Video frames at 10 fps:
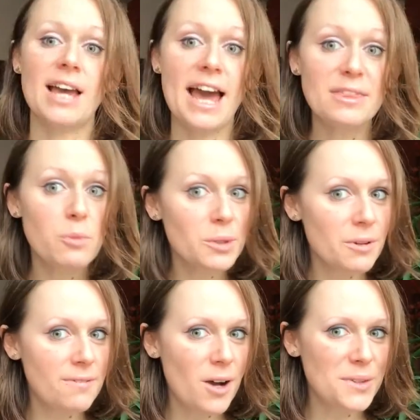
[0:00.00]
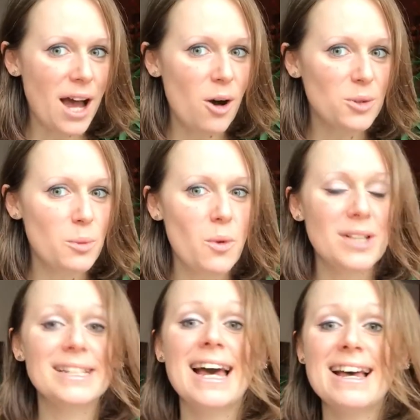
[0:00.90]
And what we found out
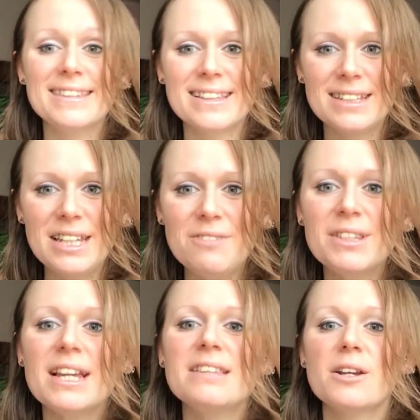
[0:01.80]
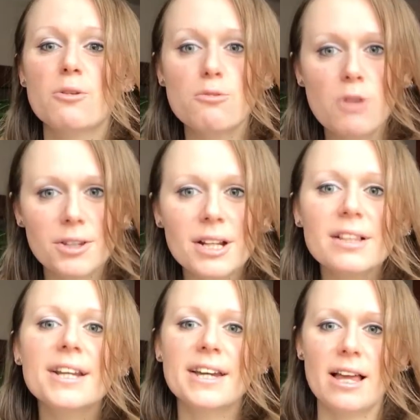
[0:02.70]
was that even in the
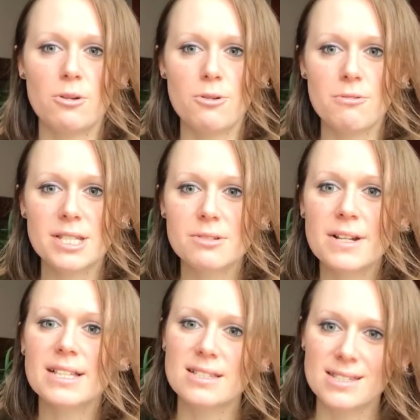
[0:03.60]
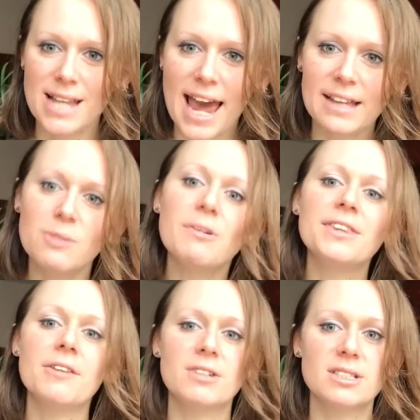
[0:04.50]
chronically calorie-restricted state,
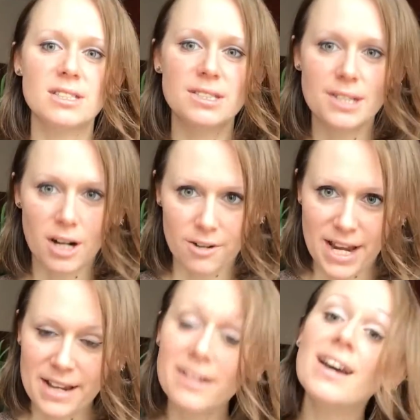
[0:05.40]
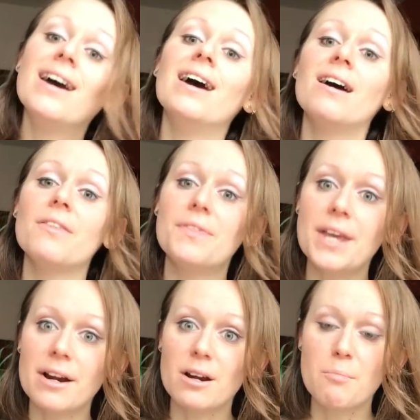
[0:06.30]
when they were starving,
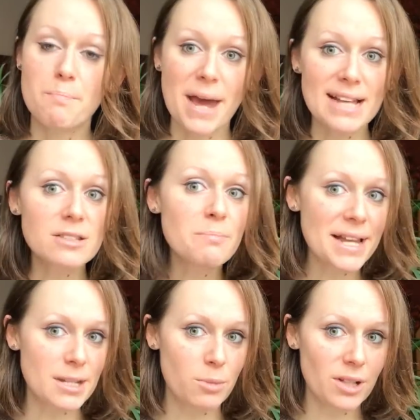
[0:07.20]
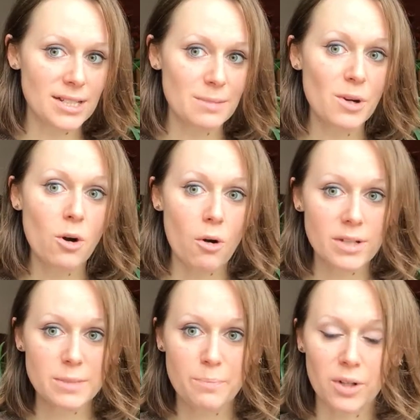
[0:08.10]
their basal metabolism
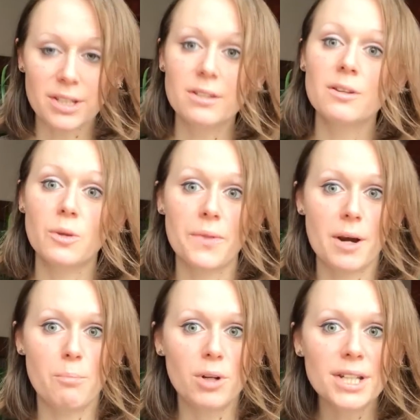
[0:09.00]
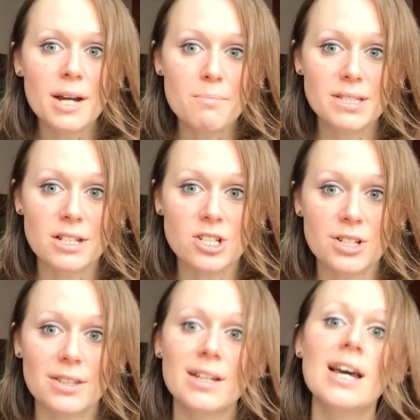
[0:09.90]
corresponded to their body
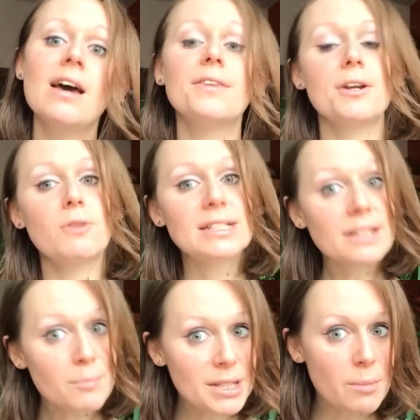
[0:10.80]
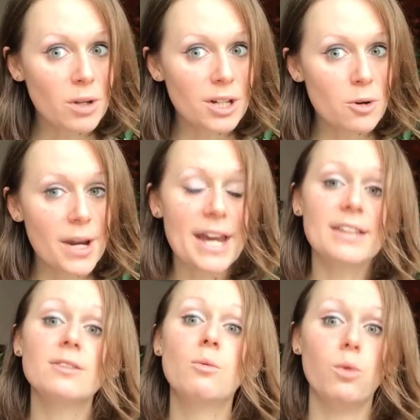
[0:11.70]
composition. Their resting metabolic
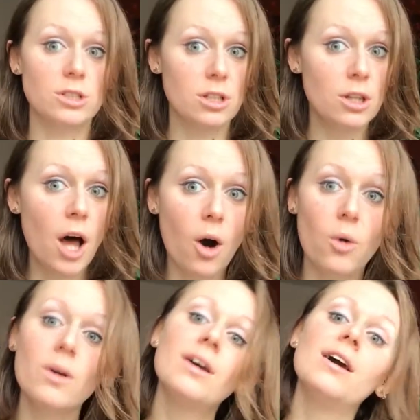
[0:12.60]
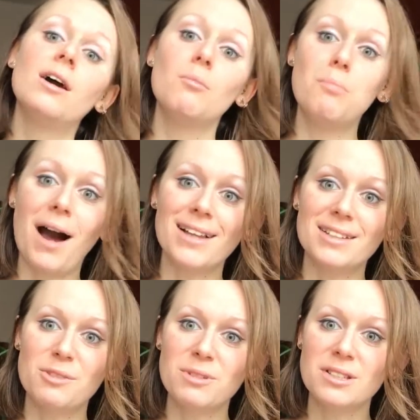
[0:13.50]
rate was low,
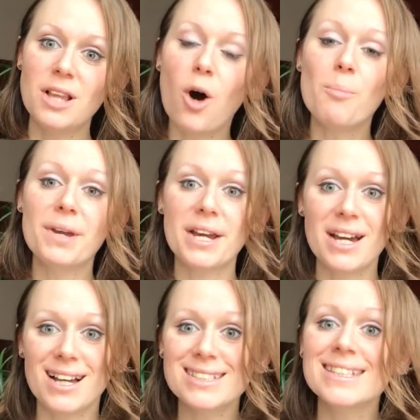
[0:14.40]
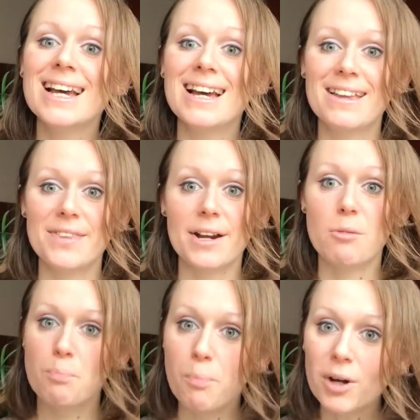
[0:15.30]
but it was low because
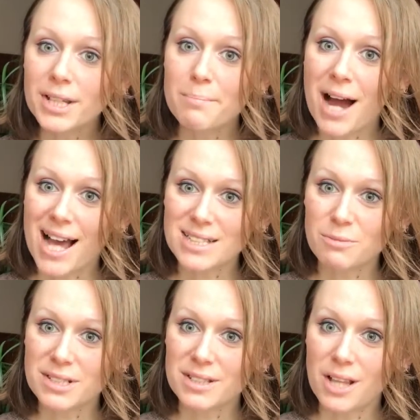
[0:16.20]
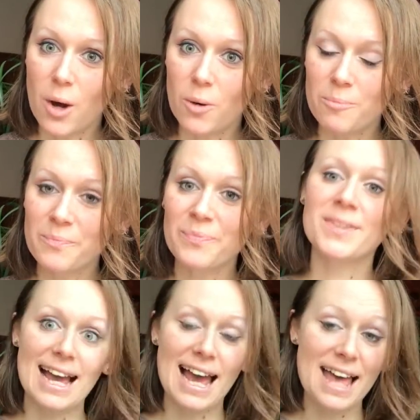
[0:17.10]
their body mass was low.
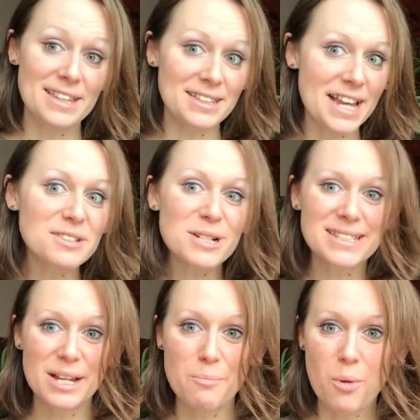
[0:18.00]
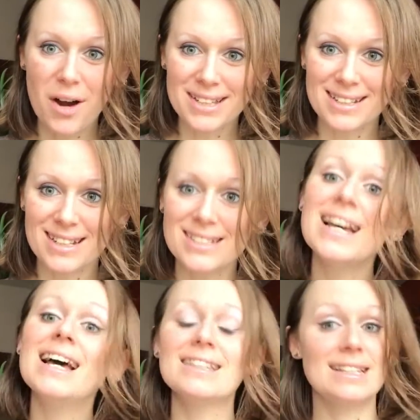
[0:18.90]
And an interesting point
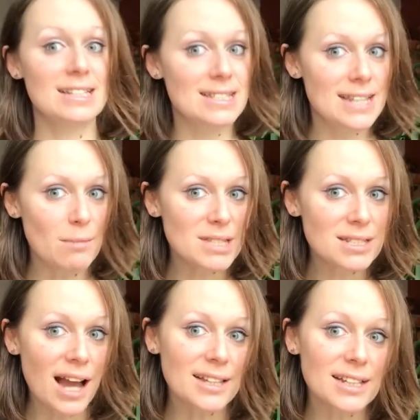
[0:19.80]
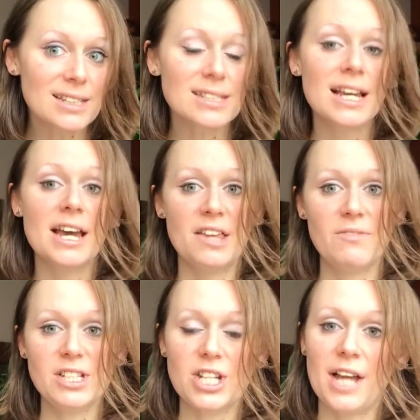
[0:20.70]
is that in some studies
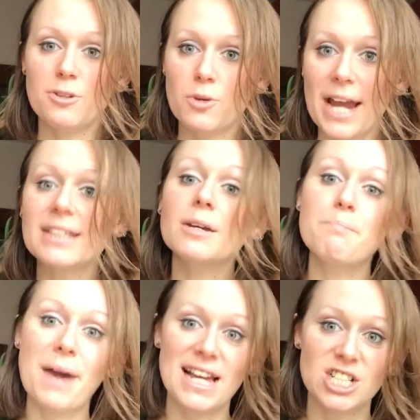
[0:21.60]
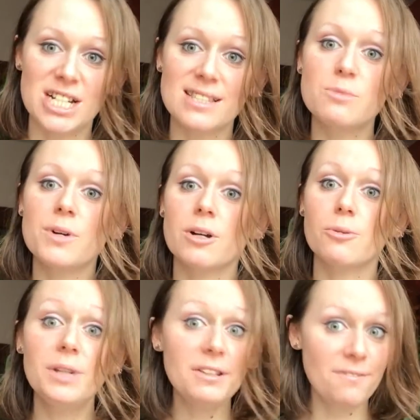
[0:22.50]
in which anorectic patients
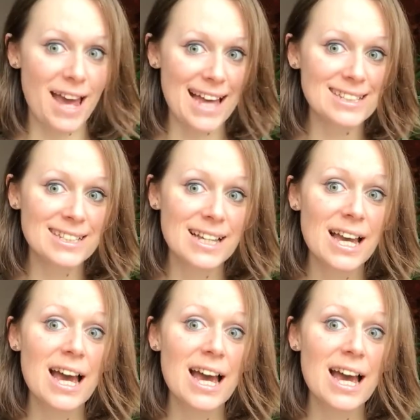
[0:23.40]
were refed,